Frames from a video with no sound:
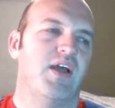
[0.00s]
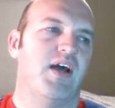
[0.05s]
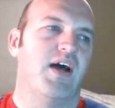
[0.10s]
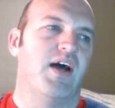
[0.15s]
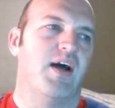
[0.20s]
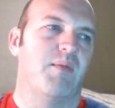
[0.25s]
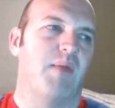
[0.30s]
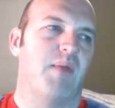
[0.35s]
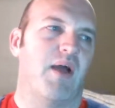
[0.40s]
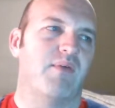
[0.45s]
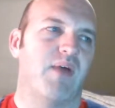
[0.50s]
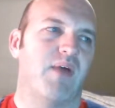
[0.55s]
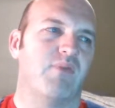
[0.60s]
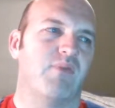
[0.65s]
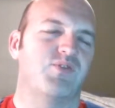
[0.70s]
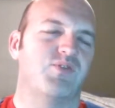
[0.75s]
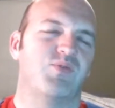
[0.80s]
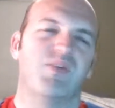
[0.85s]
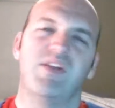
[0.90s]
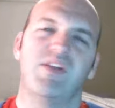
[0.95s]
Um, I, I,
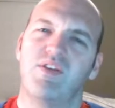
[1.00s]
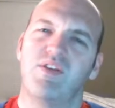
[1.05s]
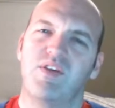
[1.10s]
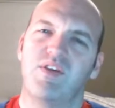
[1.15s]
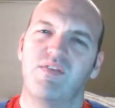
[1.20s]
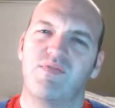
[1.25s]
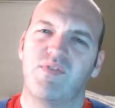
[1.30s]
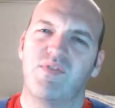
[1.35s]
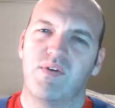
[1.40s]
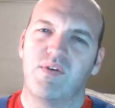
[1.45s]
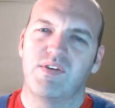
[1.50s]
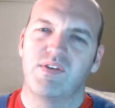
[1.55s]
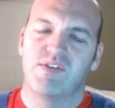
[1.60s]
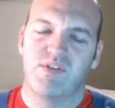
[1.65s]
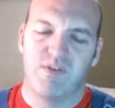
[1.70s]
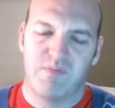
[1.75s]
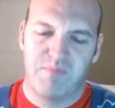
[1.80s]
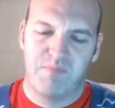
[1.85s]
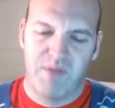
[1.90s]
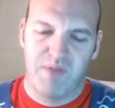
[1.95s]
was really looking forward
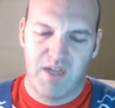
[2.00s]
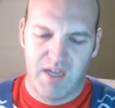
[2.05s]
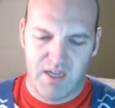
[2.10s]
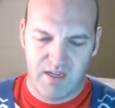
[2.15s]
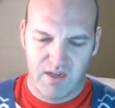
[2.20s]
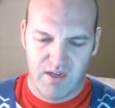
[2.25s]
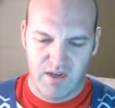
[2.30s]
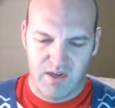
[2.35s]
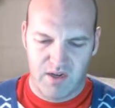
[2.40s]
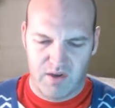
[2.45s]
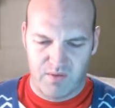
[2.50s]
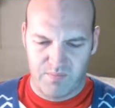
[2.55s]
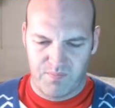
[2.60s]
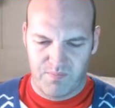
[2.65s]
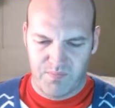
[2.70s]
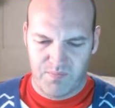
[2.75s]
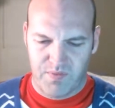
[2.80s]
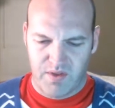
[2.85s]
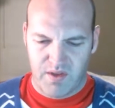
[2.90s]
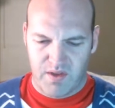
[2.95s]
to it being, you know,
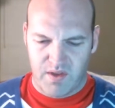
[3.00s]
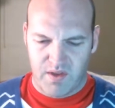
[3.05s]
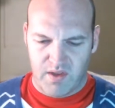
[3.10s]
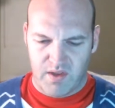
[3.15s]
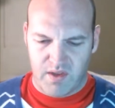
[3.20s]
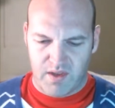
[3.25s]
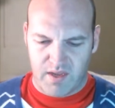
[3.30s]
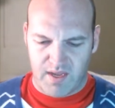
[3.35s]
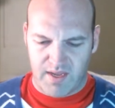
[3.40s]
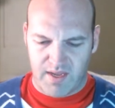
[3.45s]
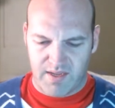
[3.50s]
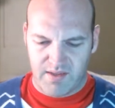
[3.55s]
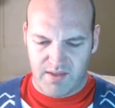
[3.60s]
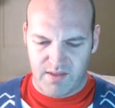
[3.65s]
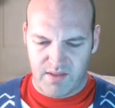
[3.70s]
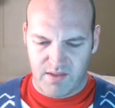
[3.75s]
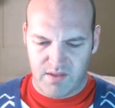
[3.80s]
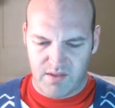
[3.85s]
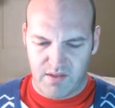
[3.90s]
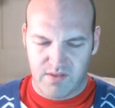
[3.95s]
uh,
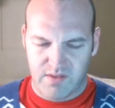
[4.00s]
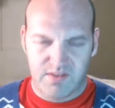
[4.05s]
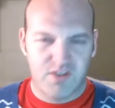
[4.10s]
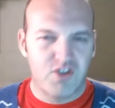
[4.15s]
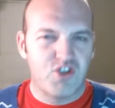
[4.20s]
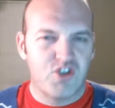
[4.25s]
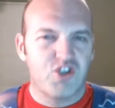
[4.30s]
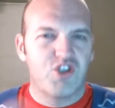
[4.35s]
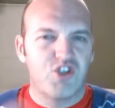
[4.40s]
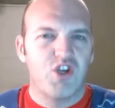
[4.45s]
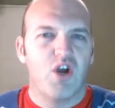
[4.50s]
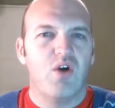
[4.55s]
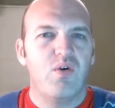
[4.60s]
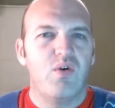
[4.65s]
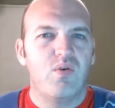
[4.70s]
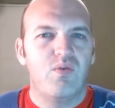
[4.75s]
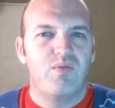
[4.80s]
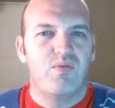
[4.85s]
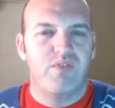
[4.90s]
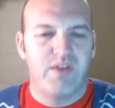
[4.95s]
to
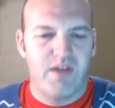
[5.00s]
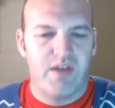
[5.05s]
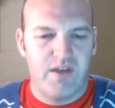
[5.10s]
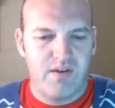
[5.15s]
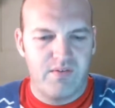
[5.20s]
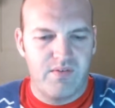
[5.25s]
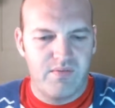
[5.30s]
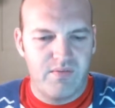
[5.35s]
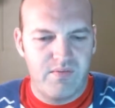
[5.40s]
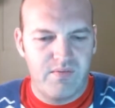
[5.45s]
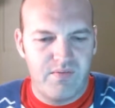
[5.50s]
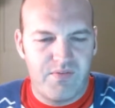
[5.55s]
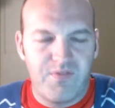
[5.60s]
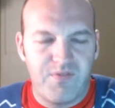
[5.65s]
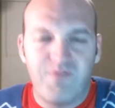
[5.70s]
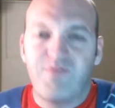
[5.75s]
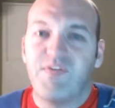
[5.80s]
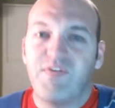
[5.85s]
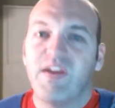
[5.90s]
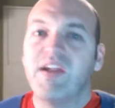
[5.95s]
show the
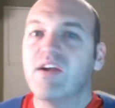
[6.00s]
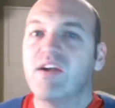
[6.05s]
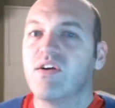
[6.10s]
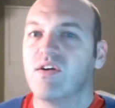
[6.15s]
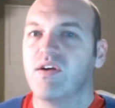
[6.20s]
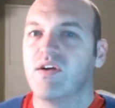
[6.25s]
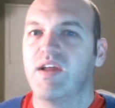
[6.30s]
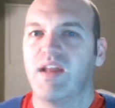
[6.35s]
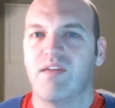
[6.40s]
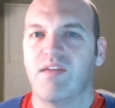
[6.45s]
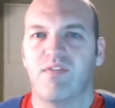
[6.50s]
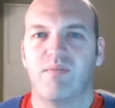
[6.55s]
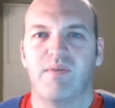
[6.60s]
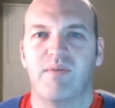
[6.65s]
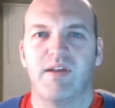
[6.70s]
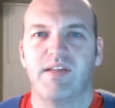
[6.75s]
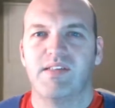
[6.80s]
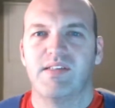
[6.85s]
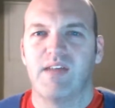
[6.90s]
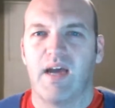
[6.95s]
fear in
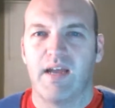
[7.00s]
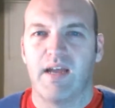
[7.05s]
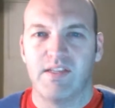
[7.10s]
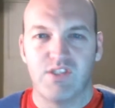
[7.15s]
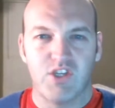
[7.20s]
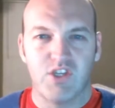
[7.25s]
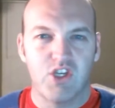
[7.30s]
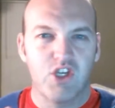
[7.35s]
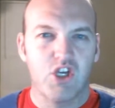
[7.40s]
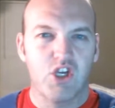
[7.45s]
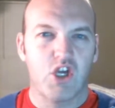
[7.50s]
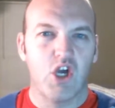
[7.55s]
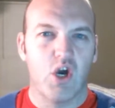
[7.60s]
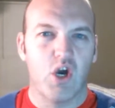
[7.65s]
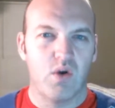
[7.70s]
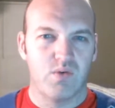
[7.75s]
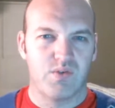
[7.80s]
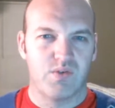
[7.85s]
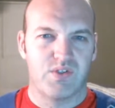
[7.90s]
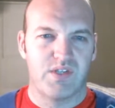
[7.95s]
everybody's eyes, the
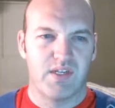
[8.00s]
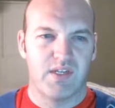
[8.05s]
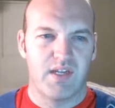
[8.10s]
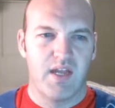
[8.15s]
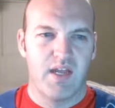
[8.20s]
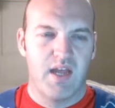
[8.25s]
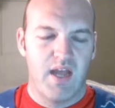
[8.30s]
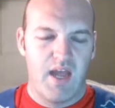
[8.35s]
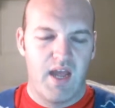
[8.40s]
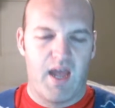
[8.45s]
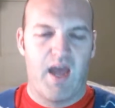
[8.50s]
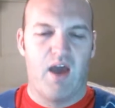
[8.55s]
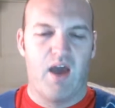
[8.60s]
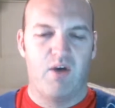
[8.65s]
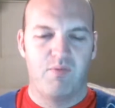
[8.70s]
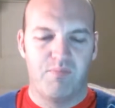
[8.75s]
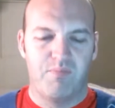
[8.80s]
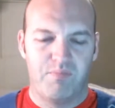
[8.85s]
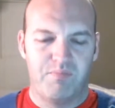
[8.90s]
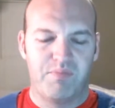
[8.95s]
ghost, and
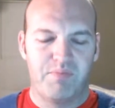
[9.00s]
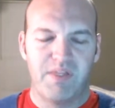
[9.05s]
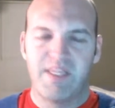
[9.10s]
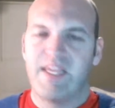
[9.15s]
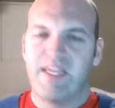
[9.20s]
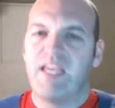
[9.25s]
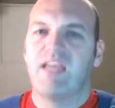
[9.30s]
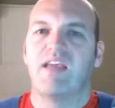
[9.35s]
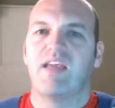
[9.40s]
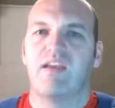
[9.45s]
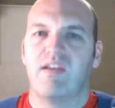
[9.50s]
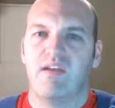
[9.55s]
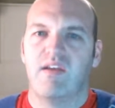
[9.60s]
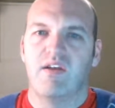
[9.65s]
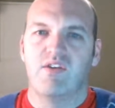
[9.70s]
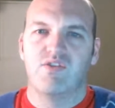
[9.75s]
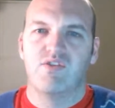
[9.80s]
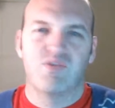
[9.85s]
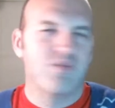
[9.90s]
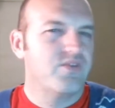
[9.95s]
how bleak
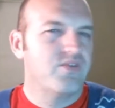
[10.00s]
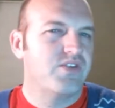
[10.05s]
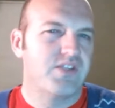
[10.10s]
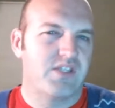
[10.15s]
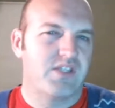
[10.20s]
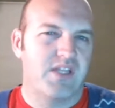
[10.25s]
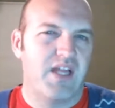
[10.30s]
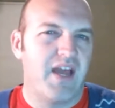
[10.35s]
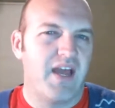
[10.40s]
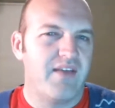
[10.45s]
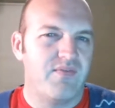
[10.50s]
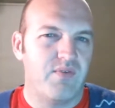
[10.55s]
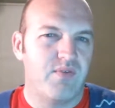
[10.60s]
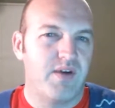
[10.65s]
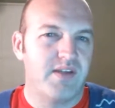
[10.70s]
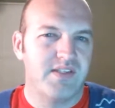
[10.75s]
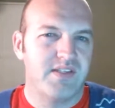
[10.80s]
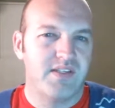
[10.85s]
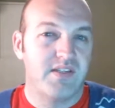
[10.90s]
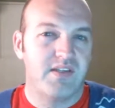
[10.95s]
Scrooge's life
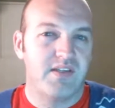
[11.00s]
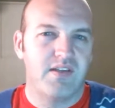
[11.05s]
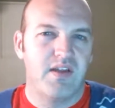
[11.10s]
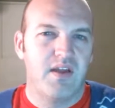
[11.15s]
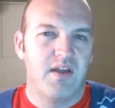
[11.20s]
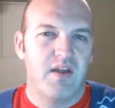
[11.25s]
was, and then